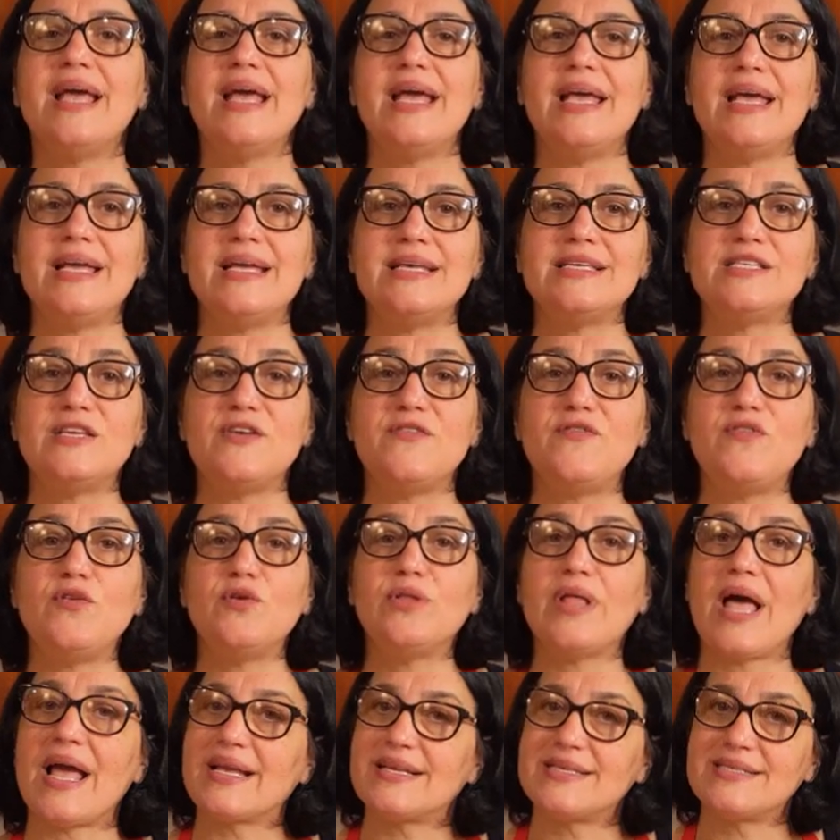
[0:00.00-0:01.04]
is if you
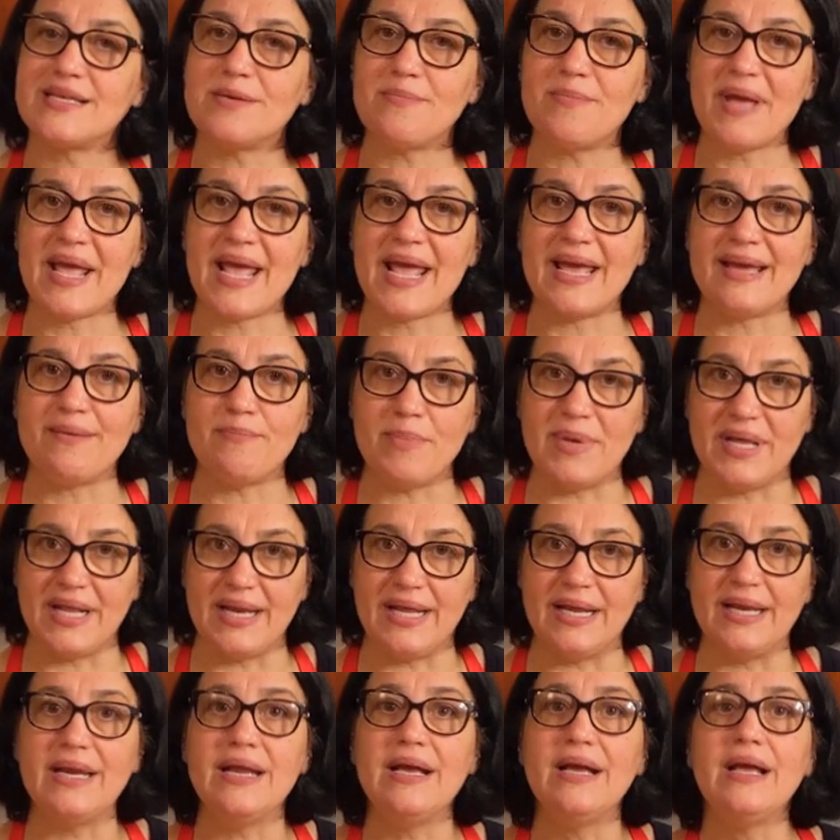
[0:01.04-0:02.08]
like some ham in
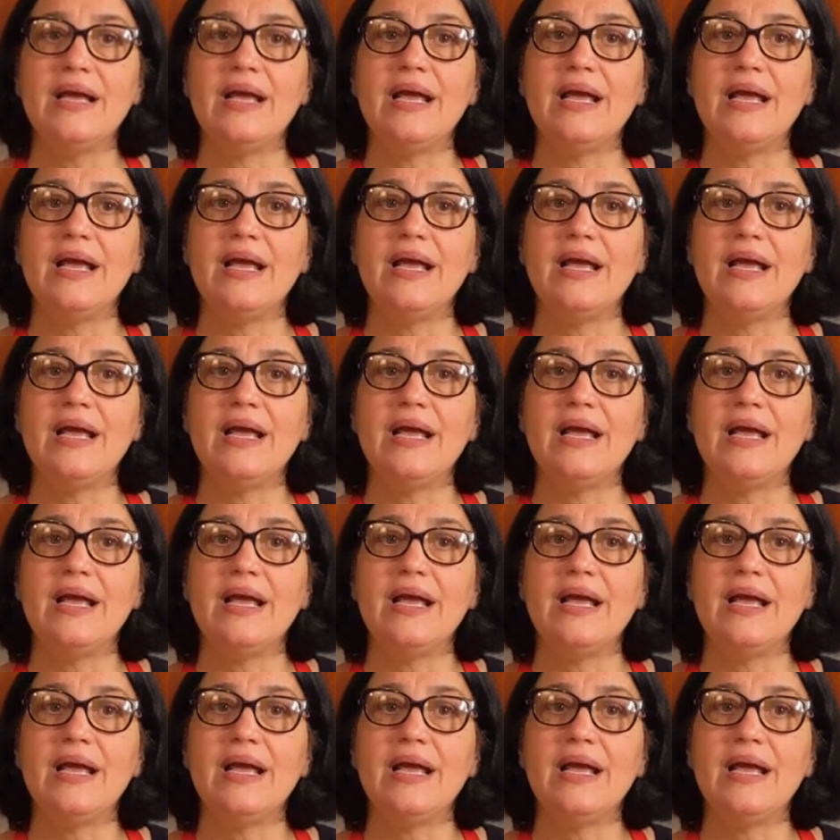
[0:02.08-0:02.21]
it.